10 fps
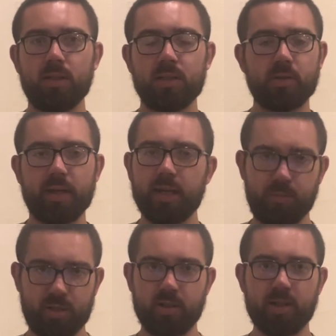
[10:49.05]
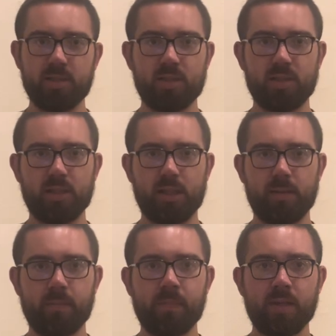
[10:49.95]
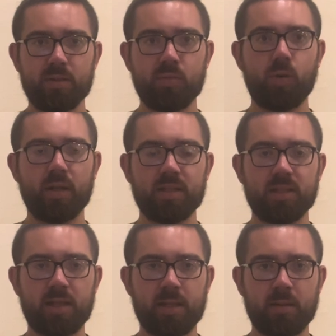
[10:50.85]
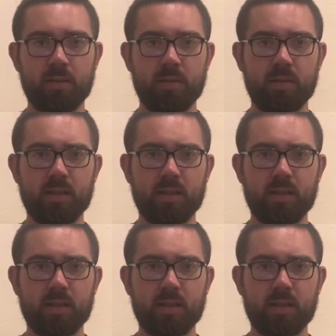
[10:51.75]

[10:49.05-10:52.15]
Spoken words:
So I am curious to see to what extent